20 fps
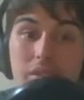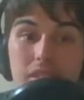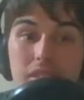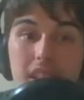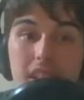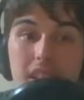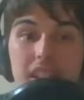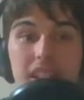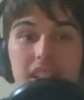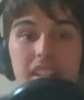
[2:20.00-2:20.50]

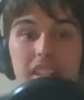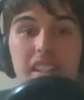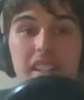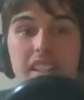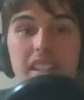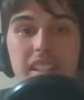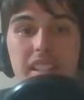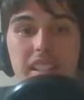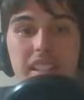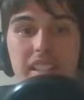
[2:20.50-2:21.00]
Being
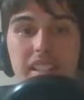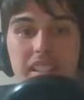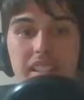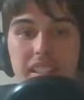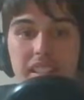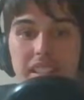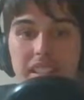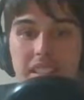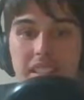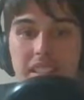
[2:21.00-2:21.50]
able to turn
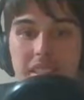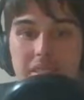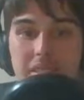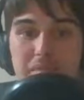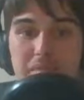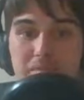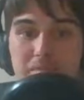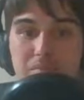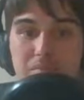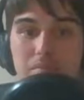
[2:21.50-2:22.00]
an
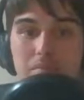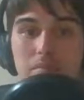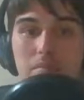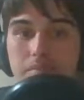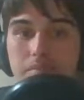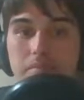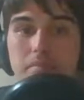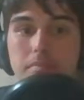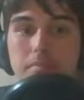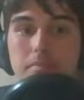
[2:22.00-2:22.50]
undrafted
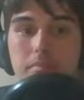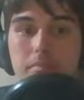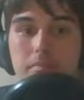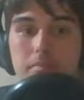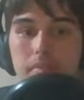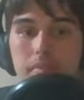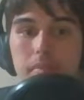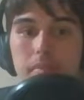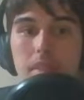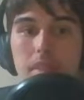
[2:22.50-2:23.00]
free agent
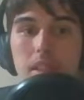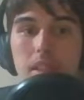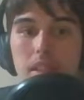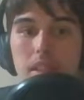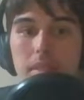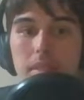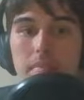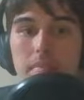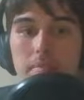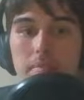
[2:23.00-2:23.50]
like Jeff
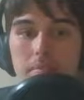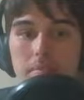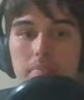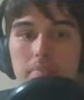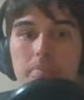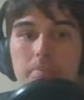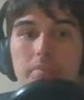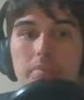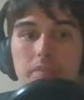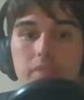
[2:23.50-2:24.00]
Wilson was a
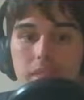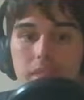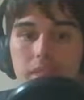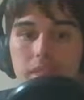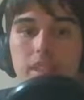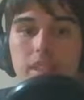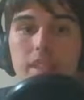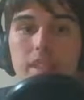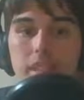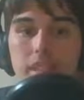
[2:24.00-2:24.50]
couple years
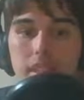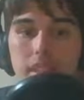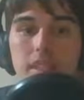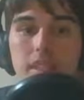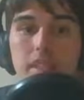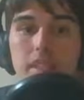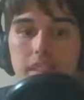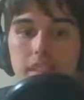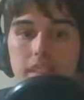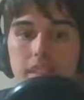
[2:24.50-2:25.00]

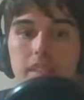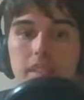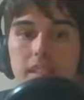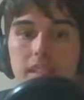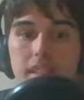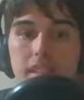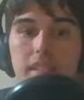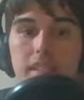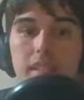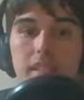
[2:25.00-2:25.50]
ago
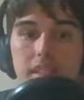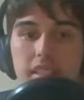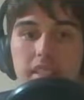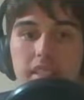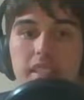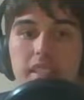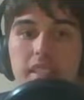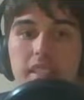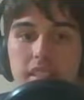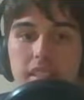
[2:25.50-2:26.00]
into a 5th
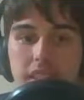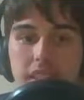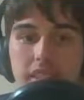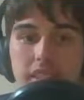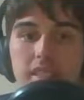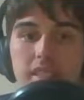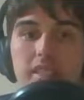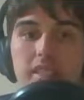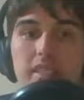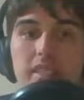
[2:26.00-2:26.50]
round
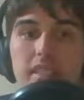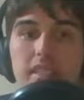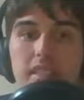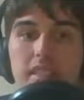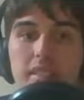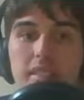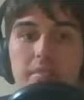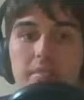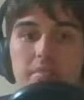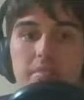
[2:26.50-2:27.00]
pick is a
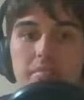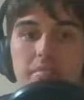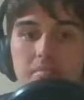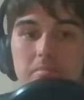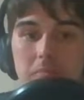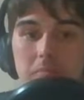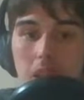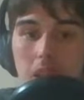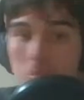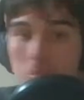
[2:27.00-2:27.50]
win
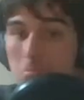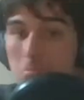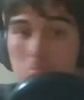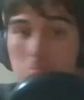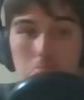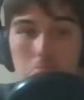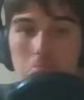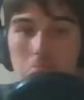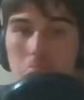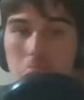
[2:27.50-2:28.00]
for the
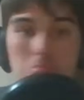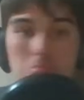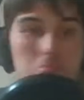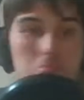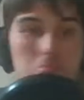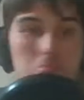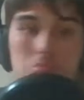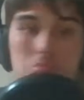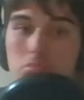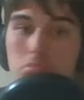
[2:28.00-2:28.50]

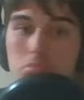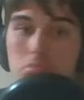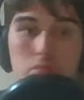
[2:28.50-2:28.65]
49ers.